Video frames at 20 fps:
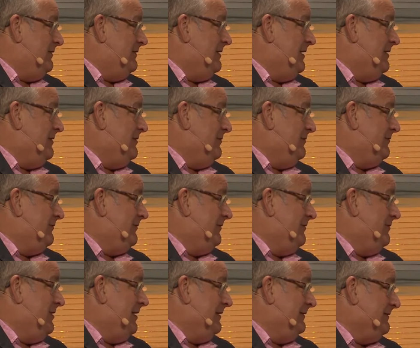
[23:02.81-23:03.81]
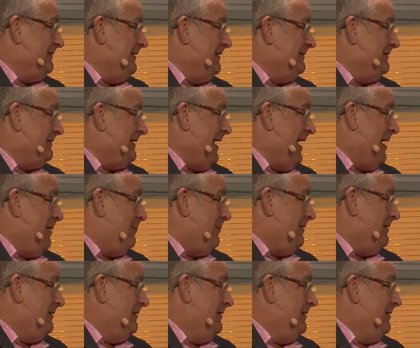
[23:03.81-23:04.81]
to 10 years in the United States to
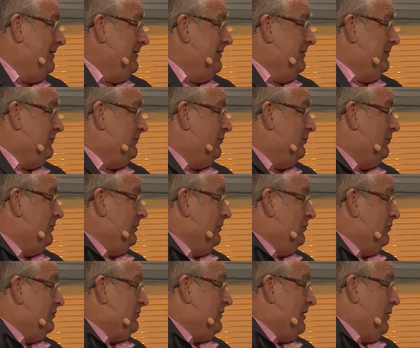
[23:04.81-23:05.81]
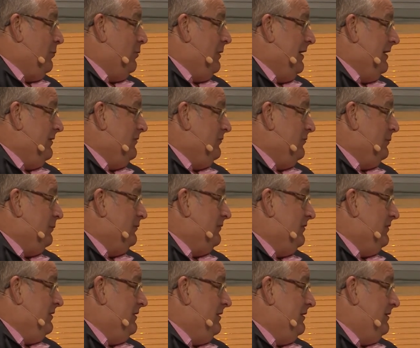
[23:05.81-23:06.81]
happen. Certainly, it looks that way in terms
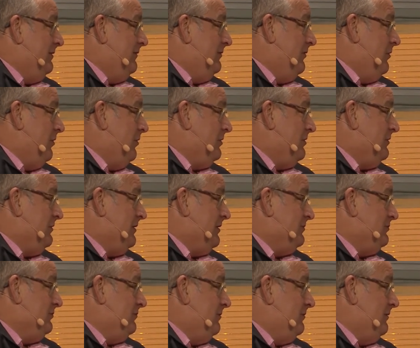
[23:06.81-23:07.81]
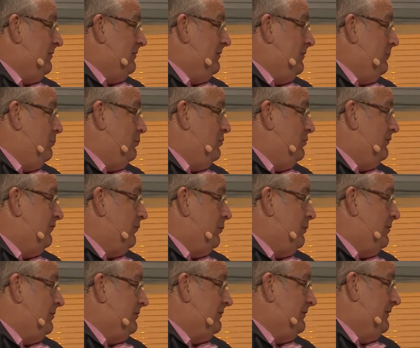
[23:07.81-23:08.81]
of the, the architecture and the beautiful
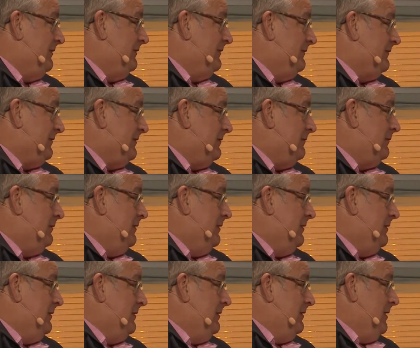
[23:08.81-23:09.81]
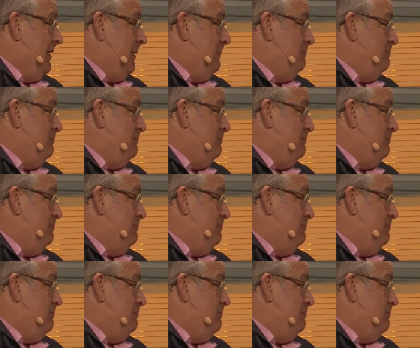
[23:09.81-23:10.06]
buildings. And well,